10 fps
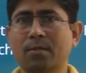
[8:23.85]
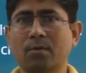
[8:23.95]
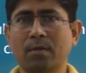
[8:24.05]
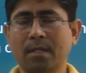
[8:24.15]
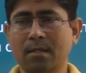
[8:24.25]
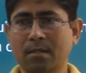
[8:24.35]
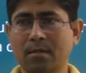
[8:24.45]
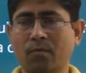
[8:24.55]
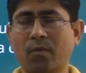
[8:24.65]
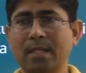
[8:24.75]
So here
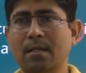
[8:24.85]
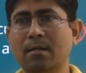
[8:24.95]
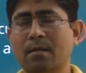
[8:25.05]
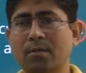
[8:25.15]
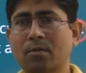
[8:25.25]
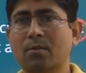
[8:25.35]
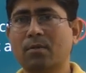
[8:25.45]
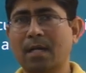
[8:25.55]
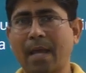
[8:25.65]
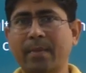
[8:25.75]
the weather,
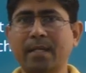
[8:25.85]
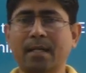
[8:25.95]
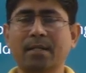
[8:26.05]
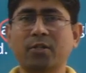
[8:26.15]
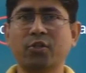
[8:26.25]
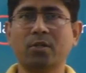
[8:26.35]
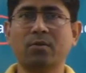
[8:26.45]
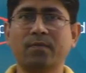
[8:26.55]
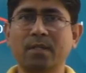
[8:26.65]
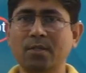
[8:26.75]
the climatic
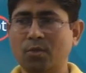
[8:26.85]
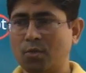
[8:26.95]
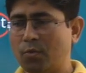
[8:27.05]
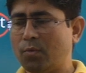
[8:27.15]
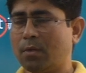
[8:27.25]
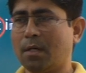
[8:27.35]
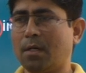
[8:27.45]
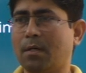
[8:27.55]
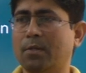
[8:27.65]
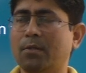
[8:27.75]
condition of these two,
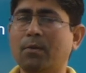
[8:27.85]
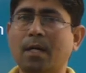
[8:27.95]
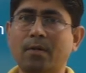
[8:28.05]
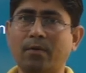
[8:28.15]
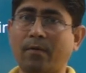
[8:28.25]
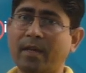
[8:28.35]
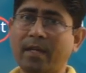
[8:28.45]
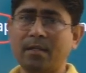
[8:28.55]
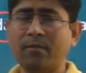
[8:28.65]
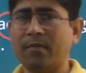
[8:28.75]
countries are
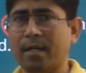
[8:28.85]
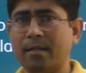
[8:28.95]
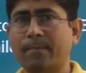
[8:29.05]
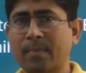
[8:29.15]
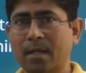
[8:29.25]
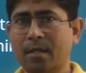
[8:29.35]
very different.